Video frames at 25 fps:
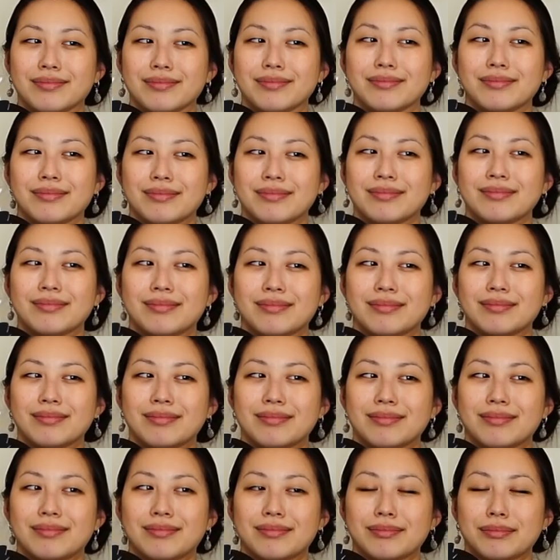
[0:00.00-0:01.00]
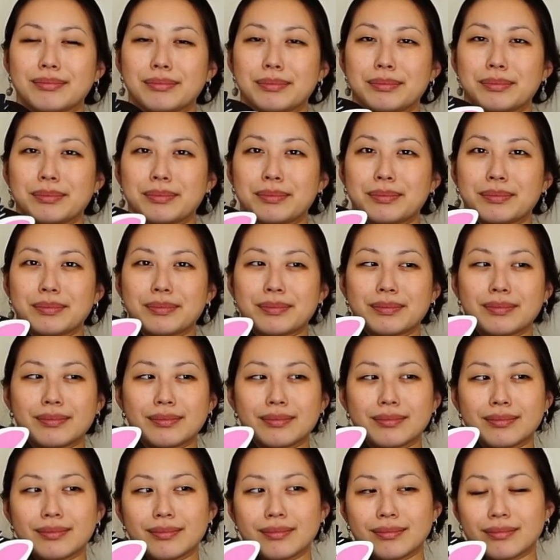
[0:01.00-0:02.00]

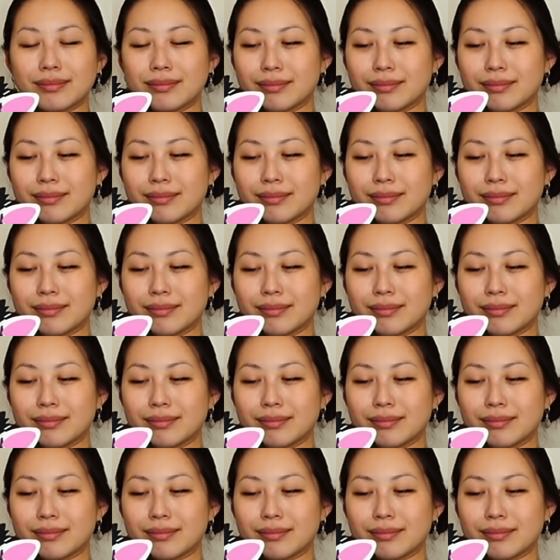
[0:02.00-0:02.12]
This person isn't speaking.